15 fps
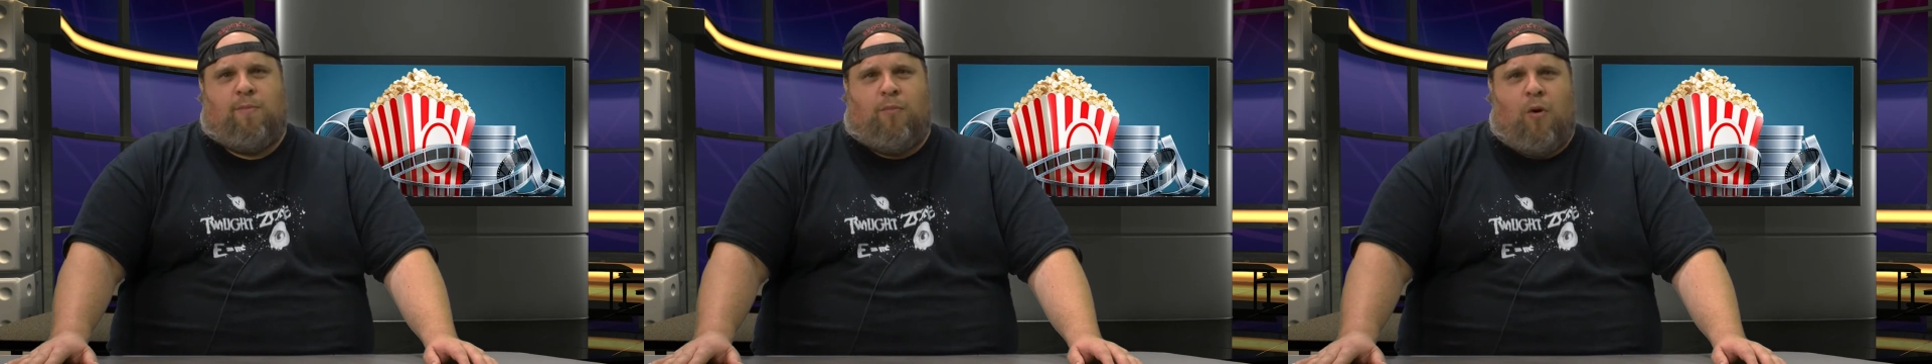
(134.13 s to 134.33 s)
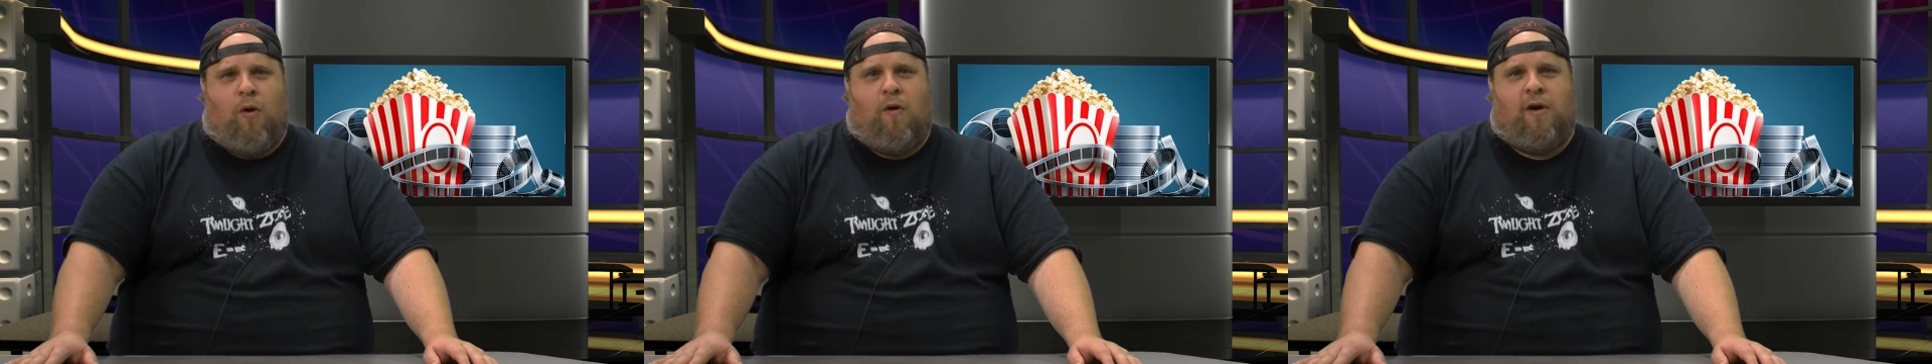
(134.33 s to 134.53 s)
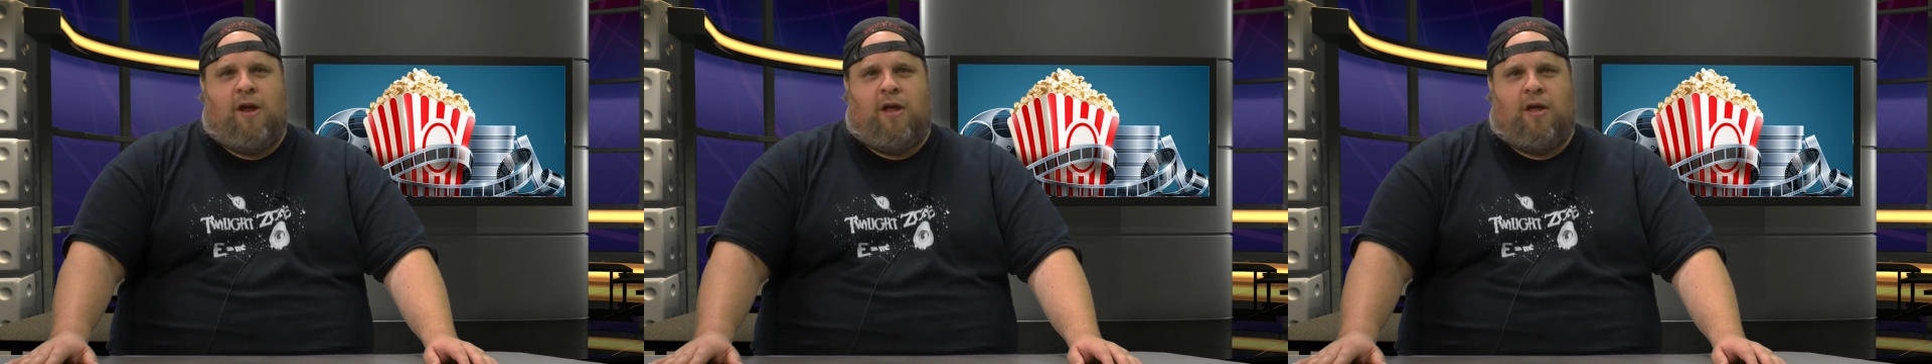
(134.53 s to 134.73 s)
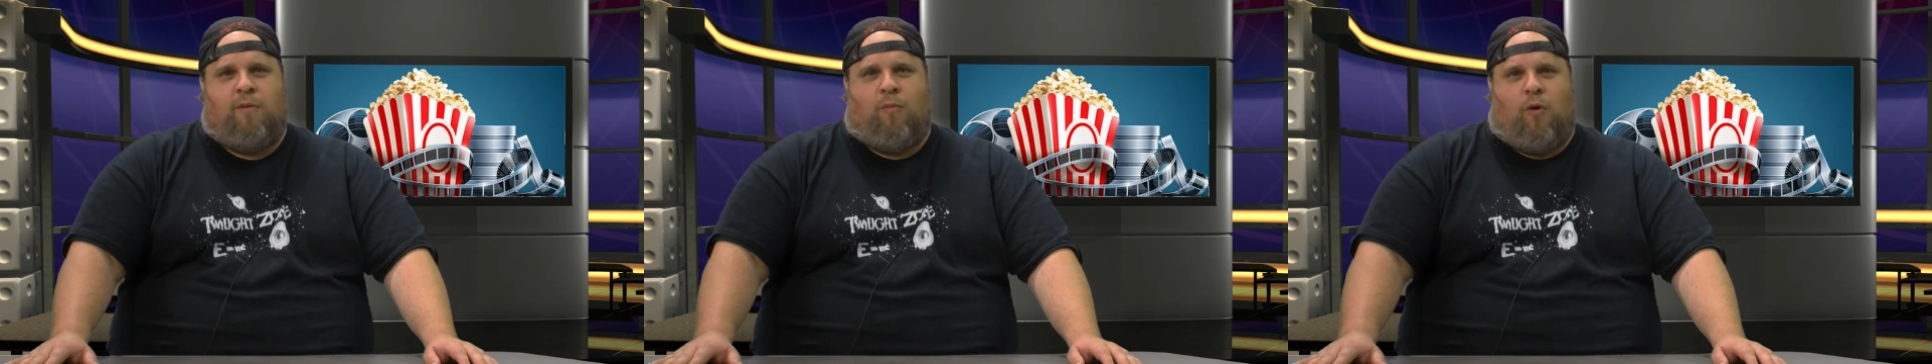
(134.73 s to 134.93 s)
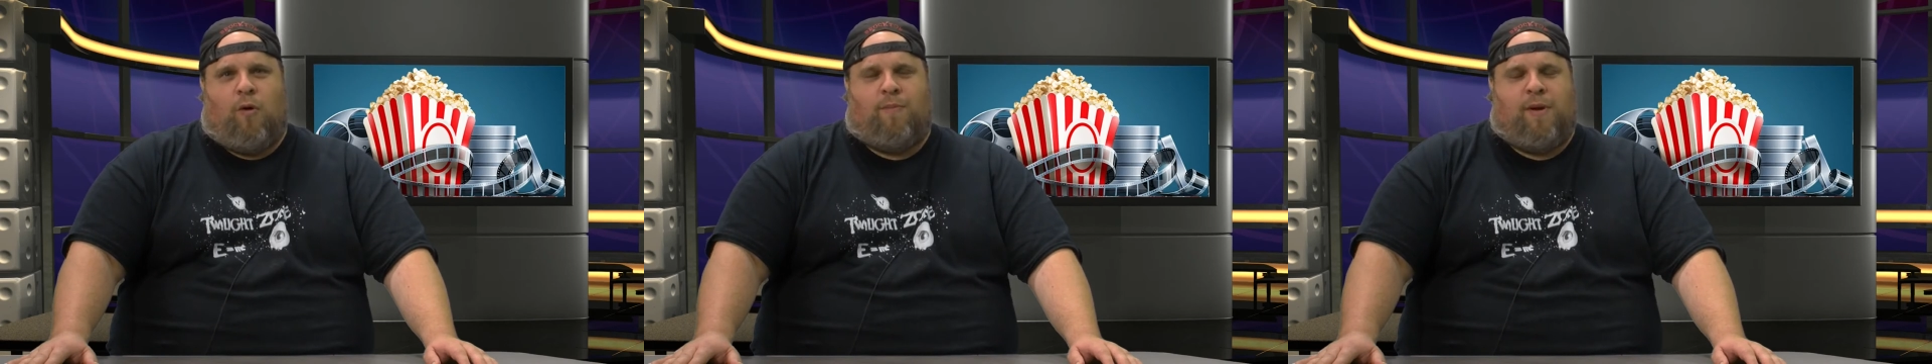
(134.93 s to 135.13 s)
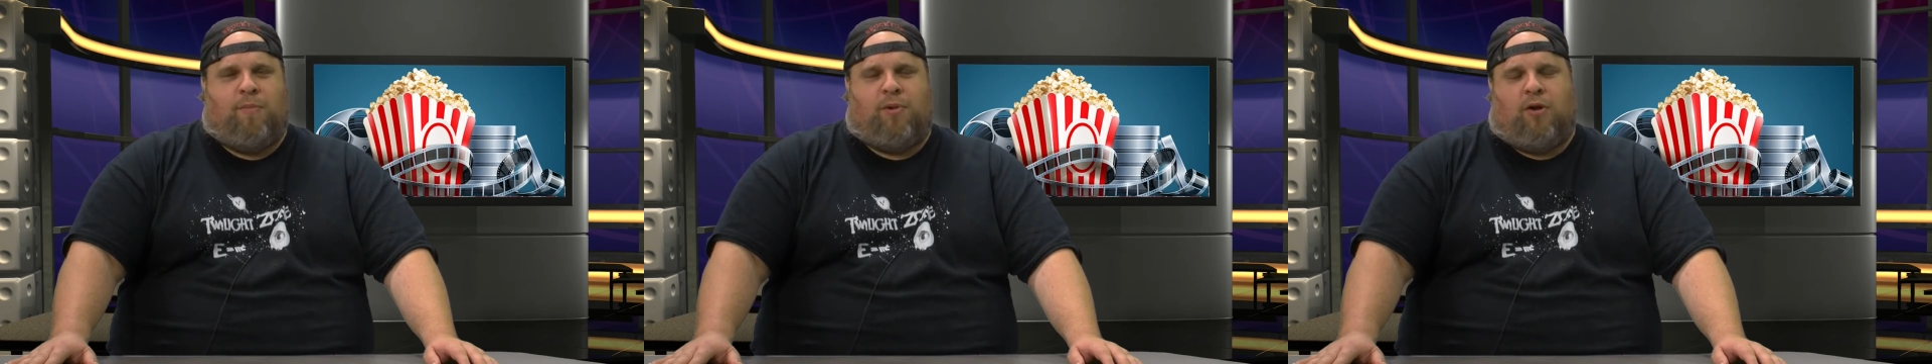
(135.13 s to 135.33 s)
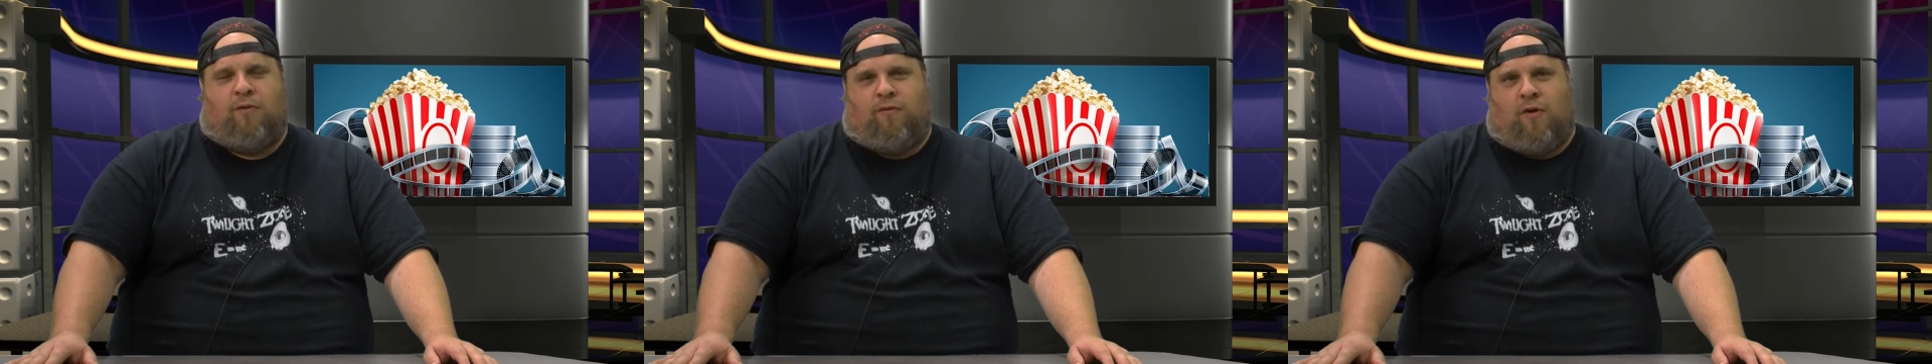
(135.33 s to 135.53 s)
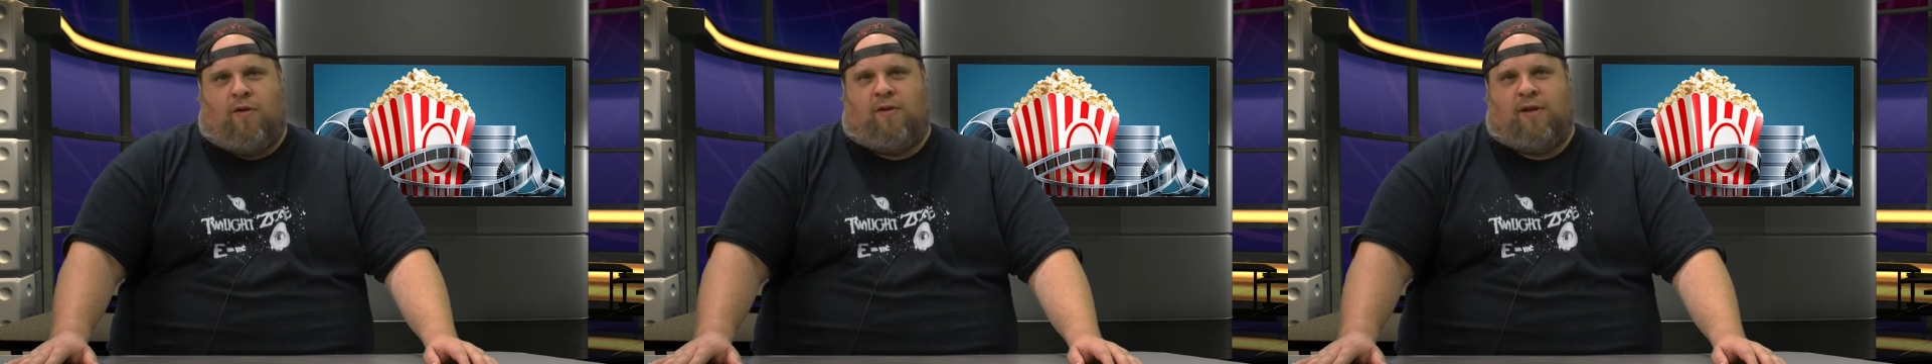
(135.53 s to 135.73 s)
boring and more people are
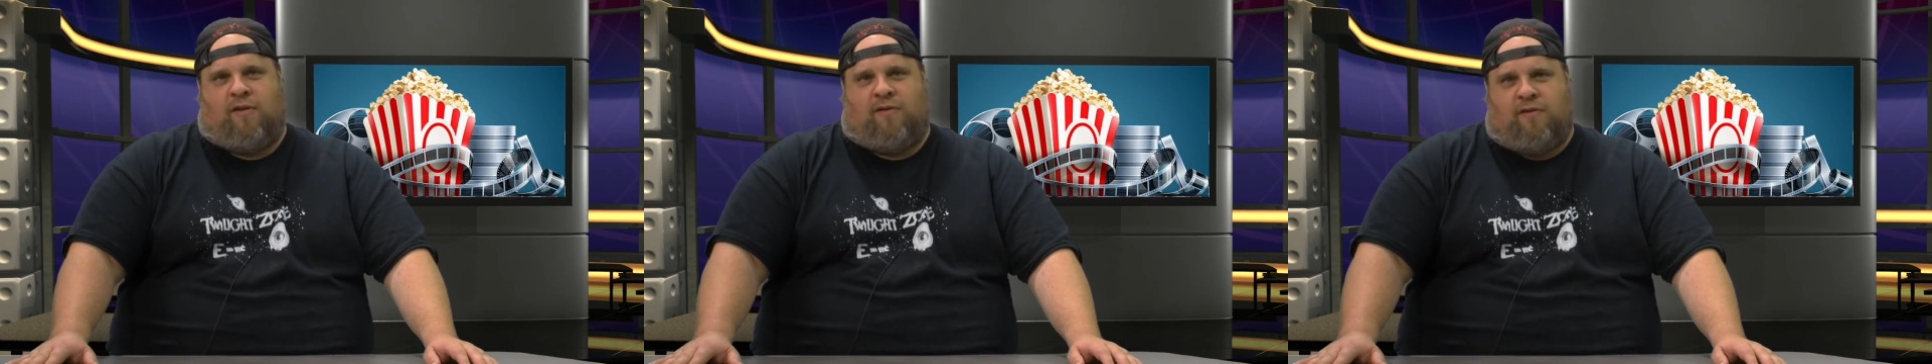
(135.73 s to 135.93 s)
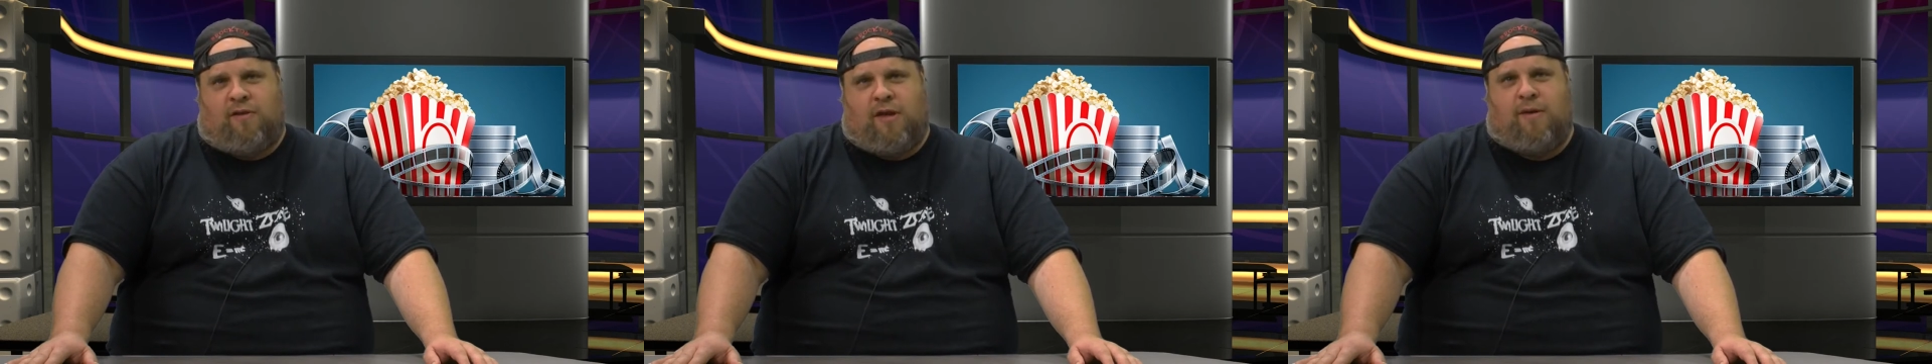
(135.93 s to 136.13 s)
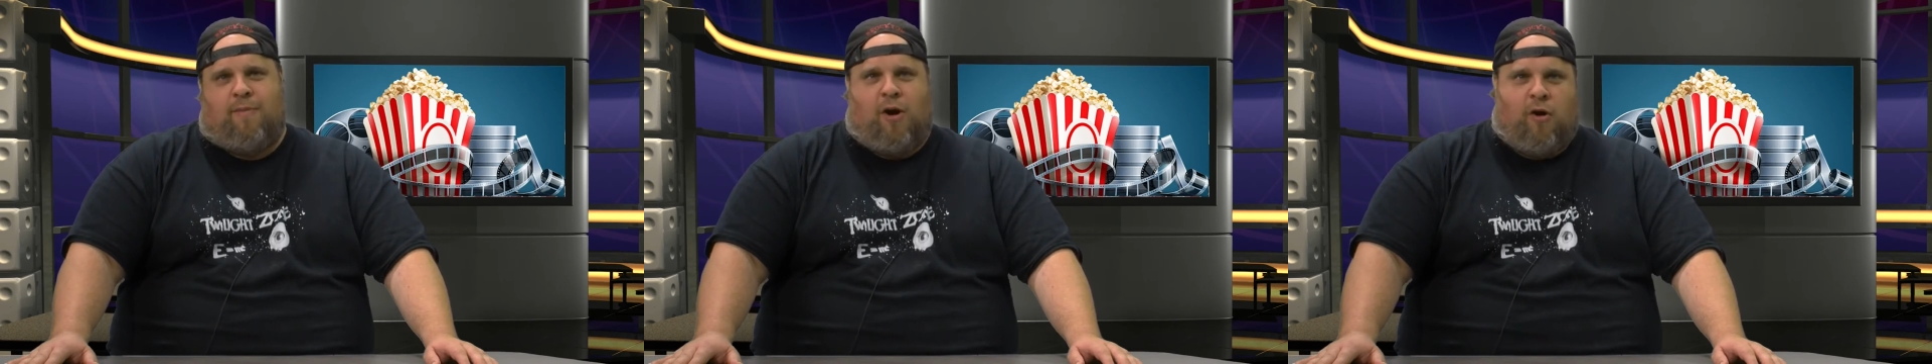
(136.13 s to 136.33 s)
falling asleep,